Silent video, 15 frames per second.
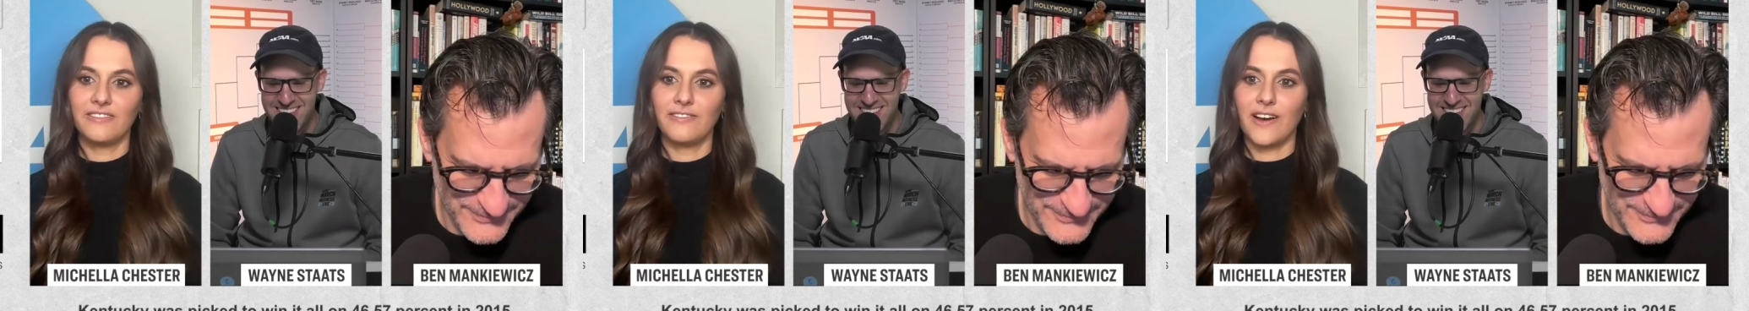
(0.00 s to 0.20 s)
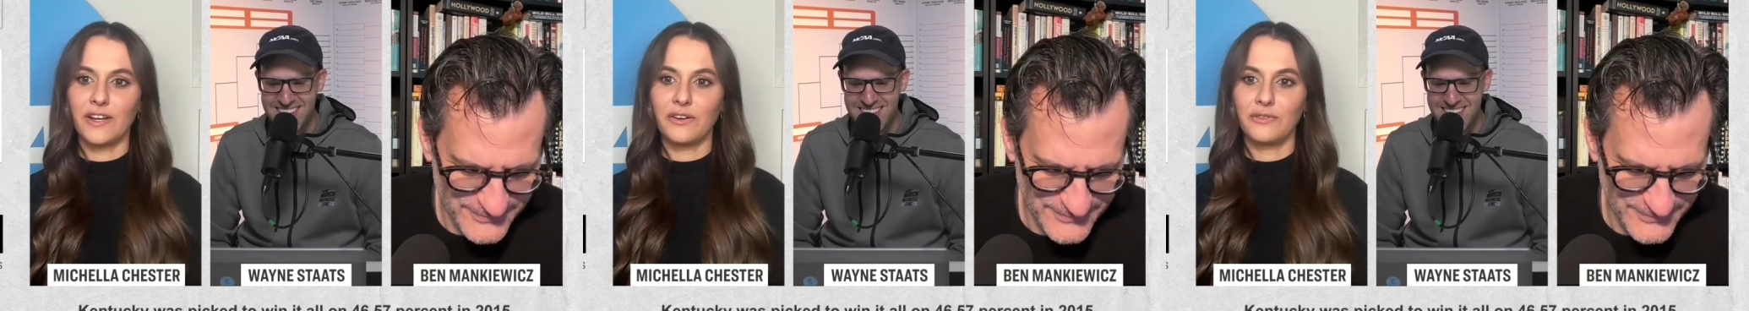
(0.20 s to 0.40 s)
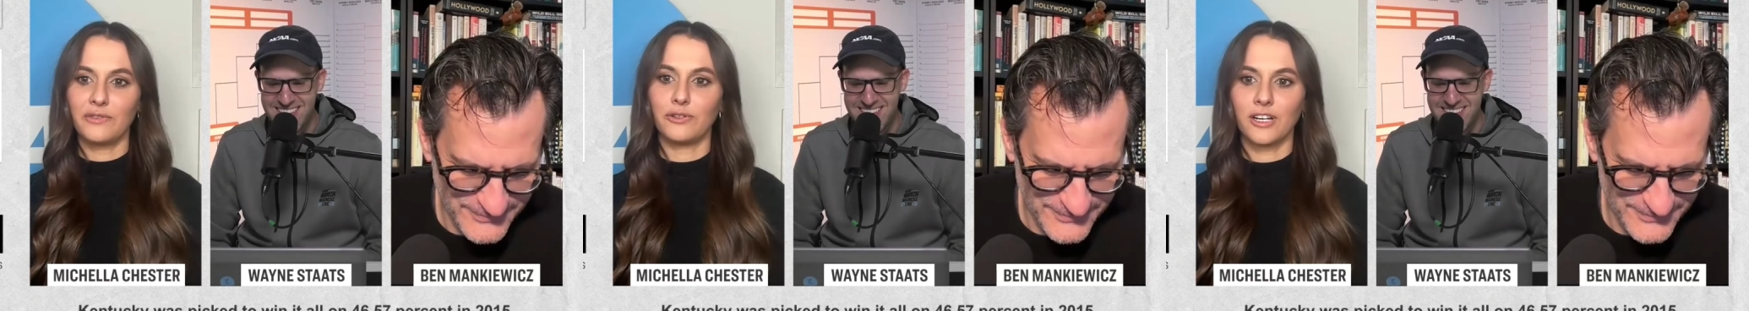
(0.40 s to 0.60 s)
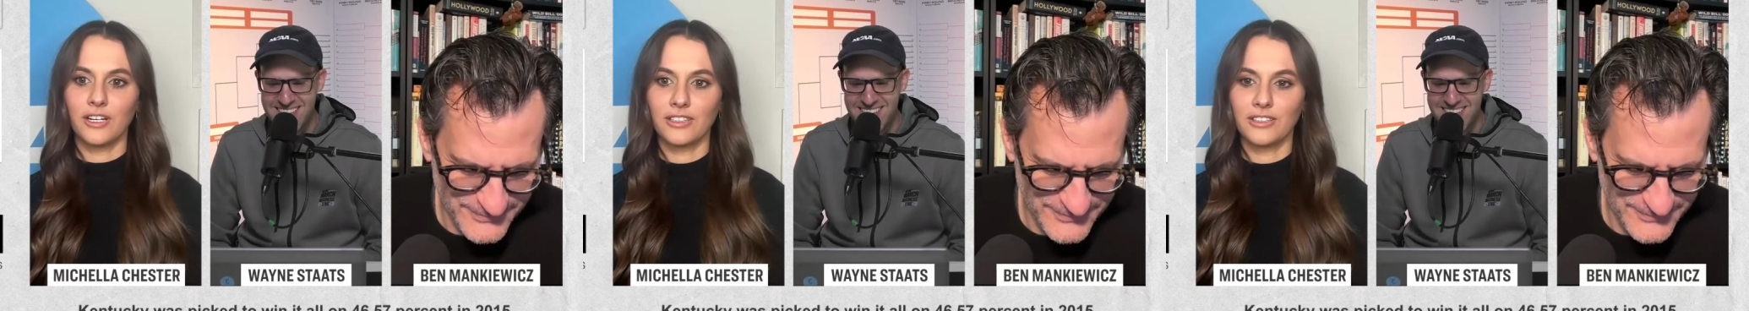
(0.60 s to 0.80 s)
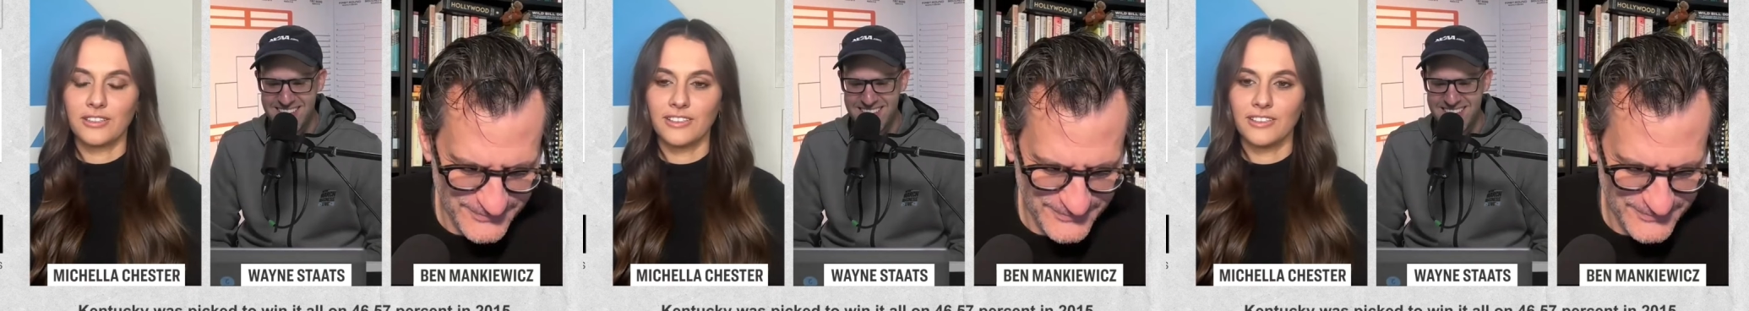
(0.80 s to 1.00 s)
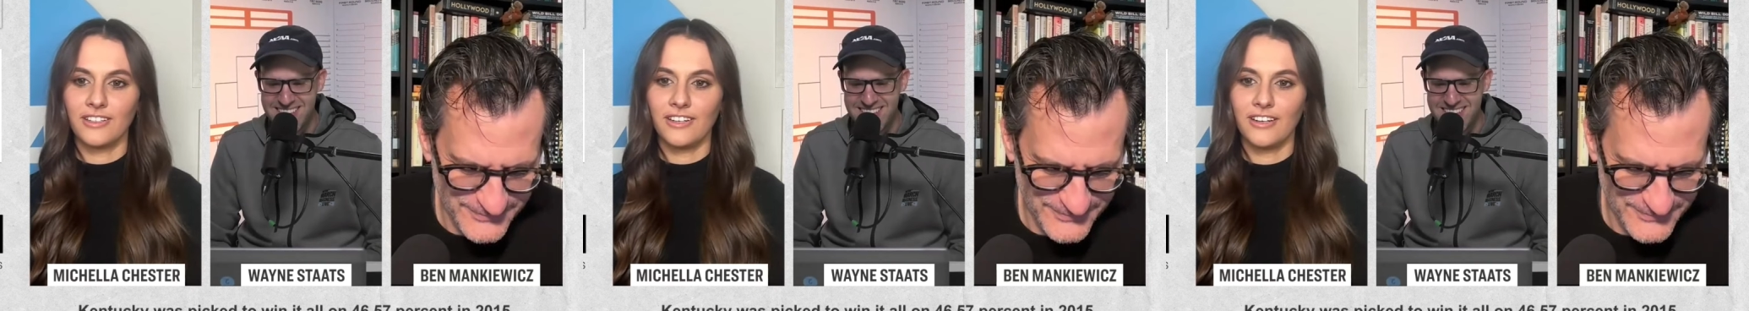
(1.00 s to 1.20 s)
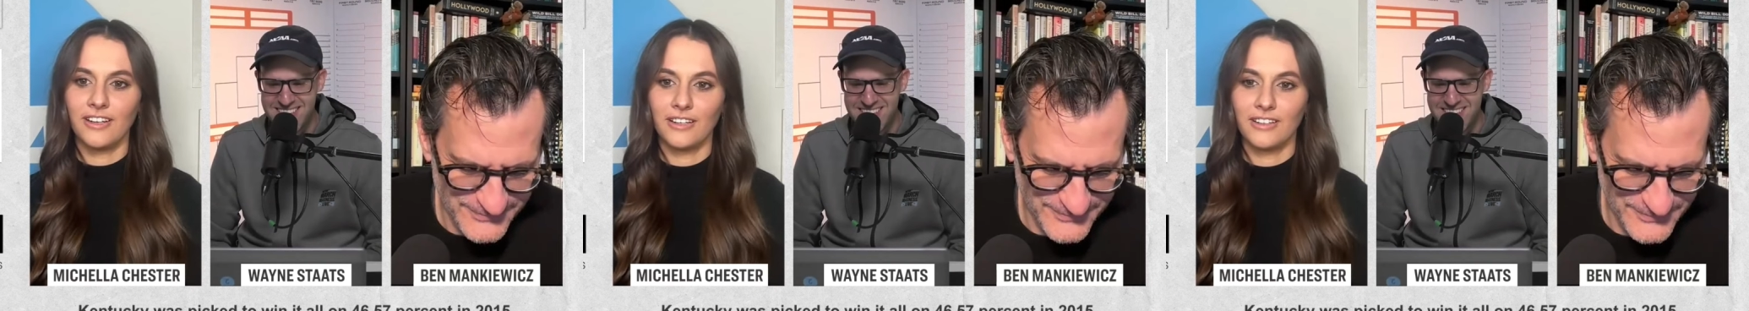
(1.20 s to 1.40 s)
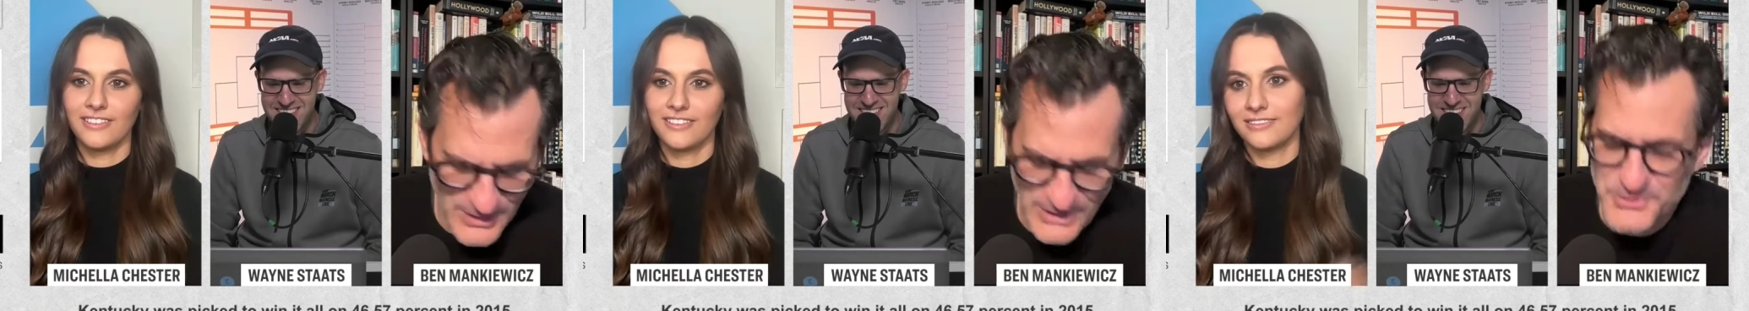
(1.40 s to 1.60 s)
Speaker 1: Final Four.
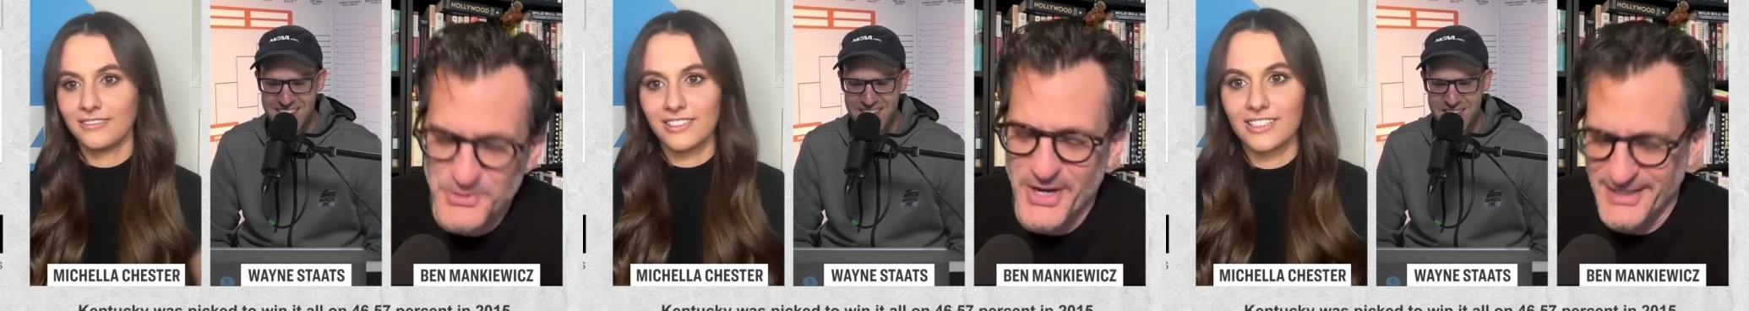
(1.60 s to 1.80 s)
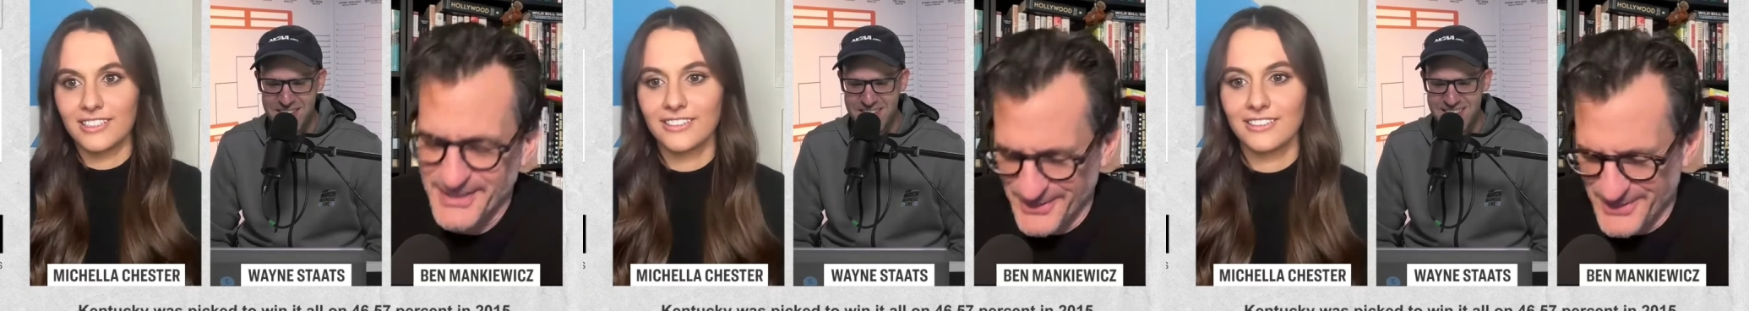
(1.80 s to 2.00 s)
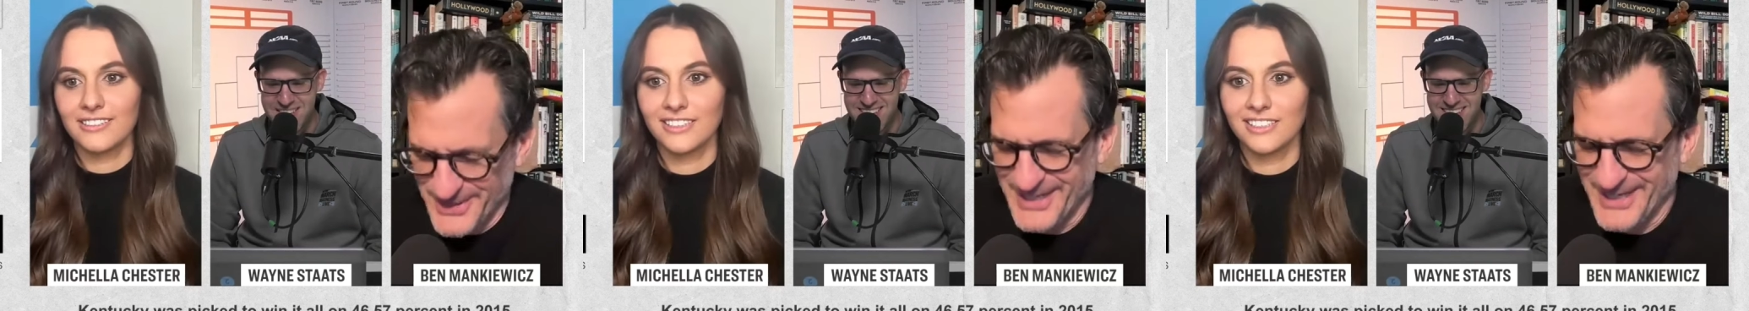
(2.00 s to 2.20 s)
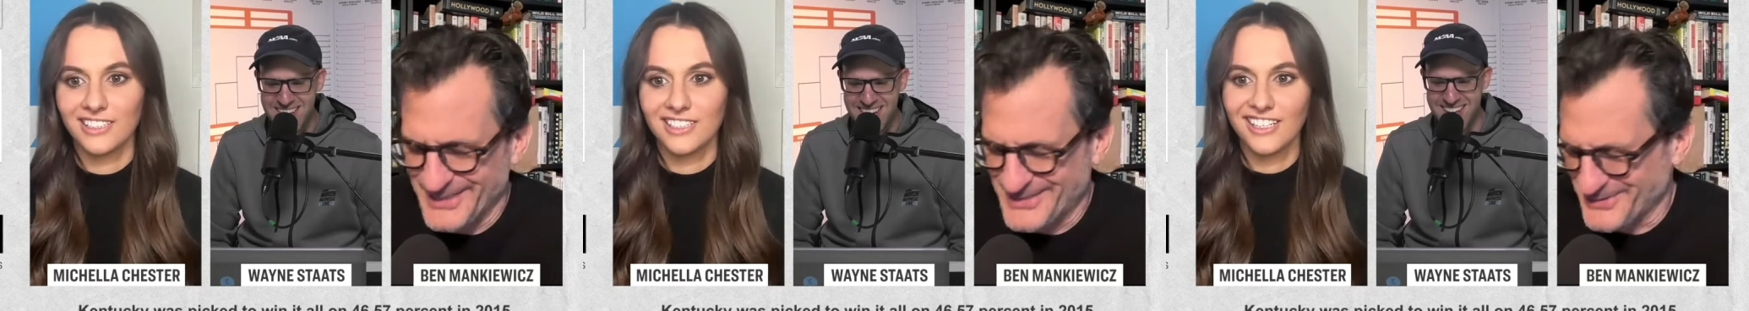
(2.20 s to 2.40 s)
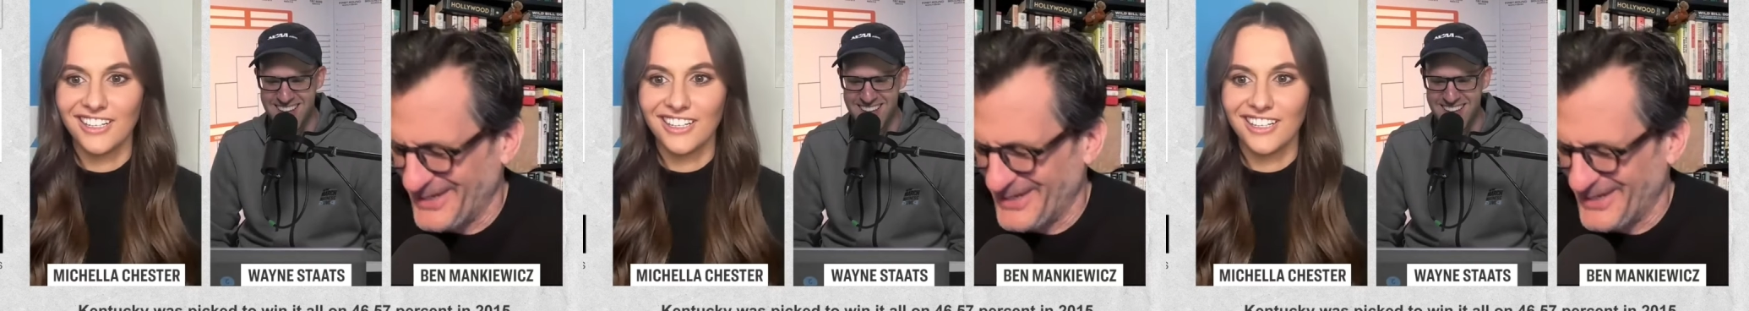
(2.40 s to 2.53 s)
Speaker 2: That's right. Okay. Yeah.